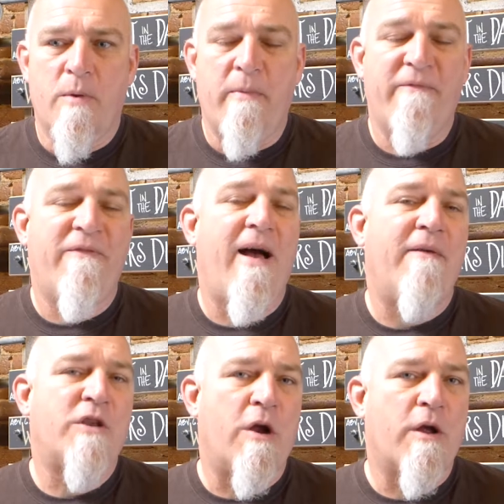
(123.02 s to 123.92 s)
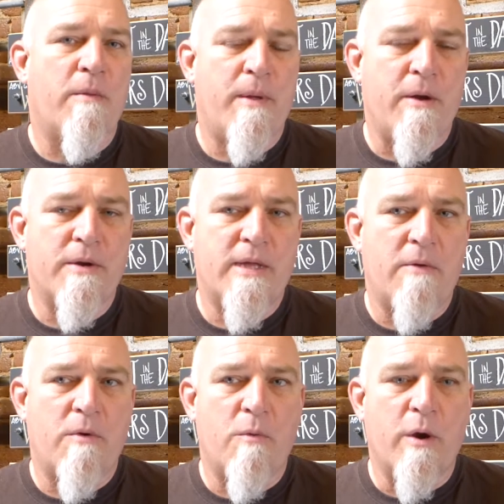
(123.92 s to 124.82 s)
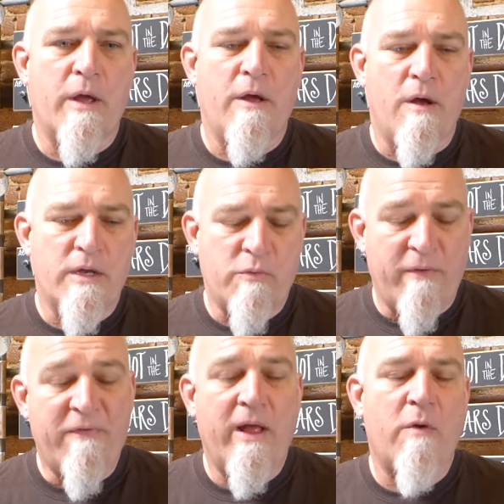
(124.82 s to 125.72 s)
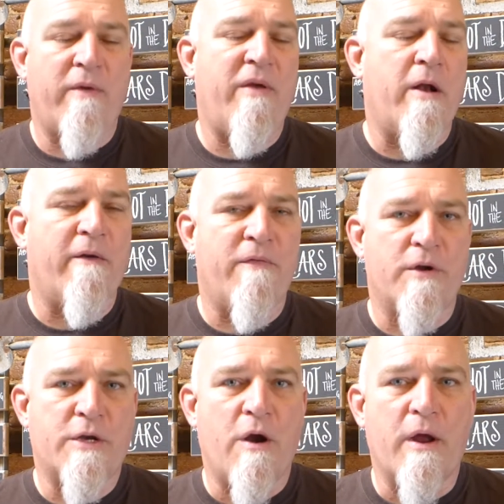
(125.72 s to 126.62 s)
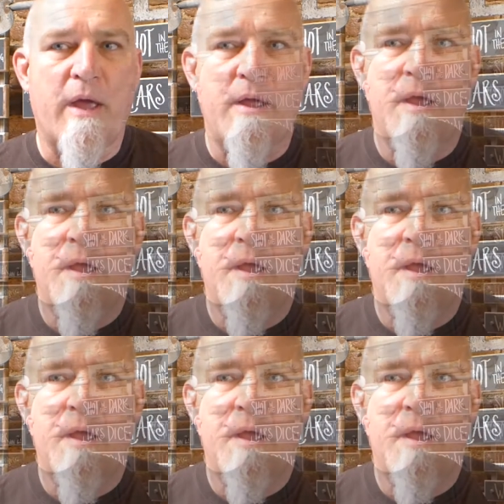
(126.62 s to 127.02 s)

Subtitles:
probably 5 target beers that we're working on, so we feel like we've hit our first target.